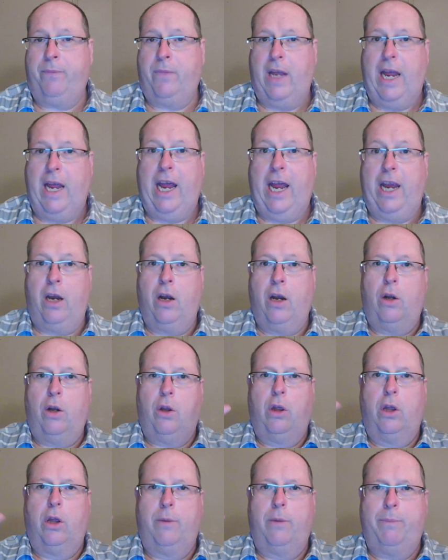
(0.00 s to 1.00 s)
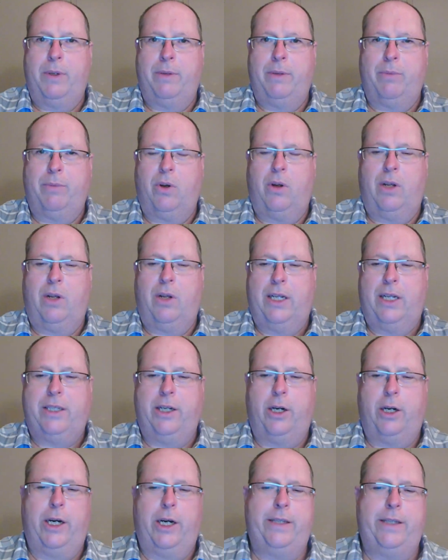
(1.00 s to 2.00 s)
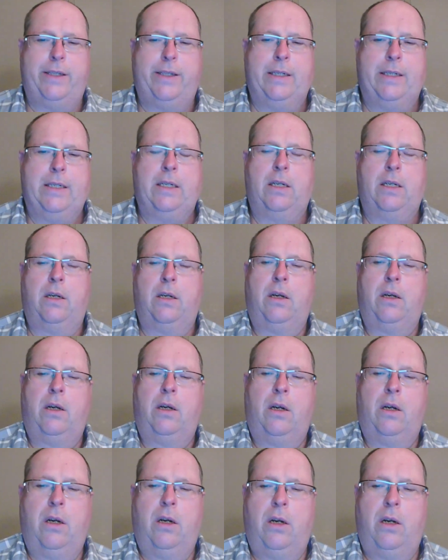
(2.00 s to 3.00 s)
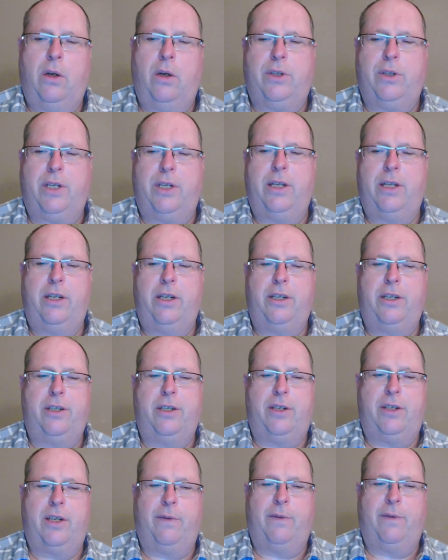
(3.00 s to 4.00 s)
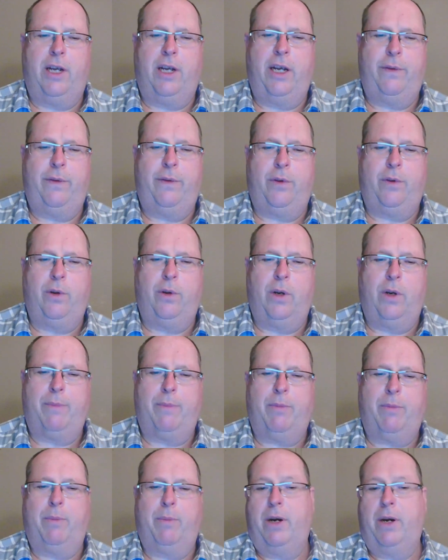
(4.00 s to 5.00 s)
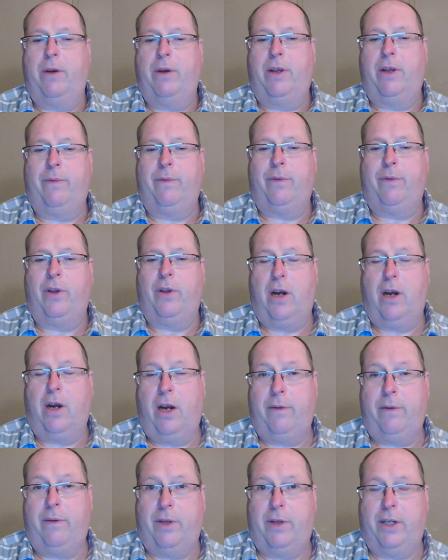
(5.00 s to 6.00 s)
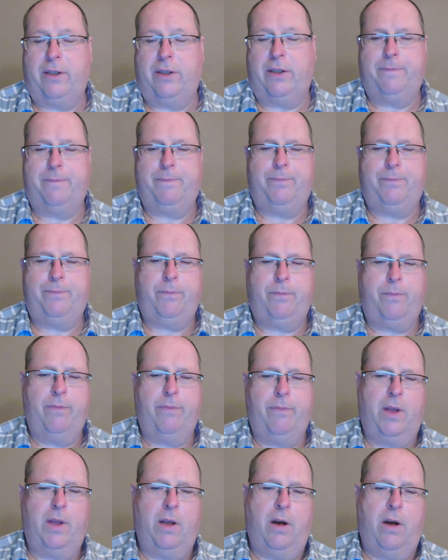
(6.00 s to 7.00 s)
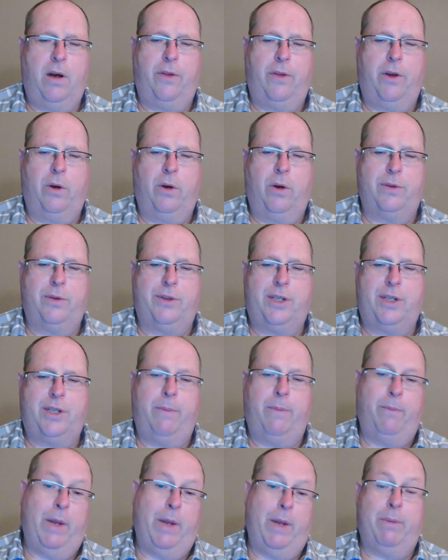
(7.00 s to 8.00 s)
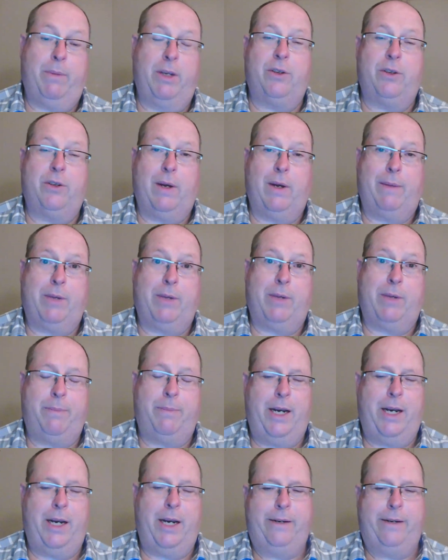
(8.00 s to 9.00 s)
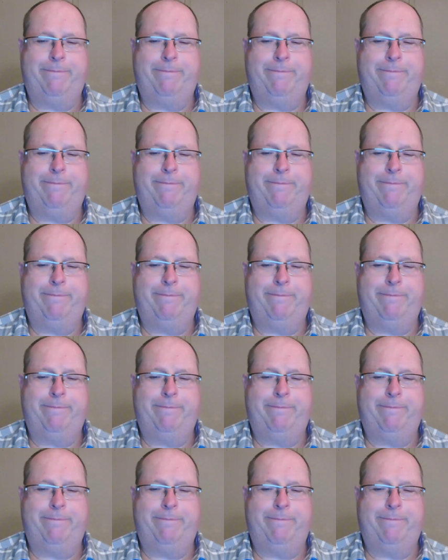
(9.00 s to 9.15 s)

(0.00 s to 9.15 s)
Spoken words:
a lumpenproletariat, whose conditions of life do not prepare them for the conflict, although some may be swept up in it.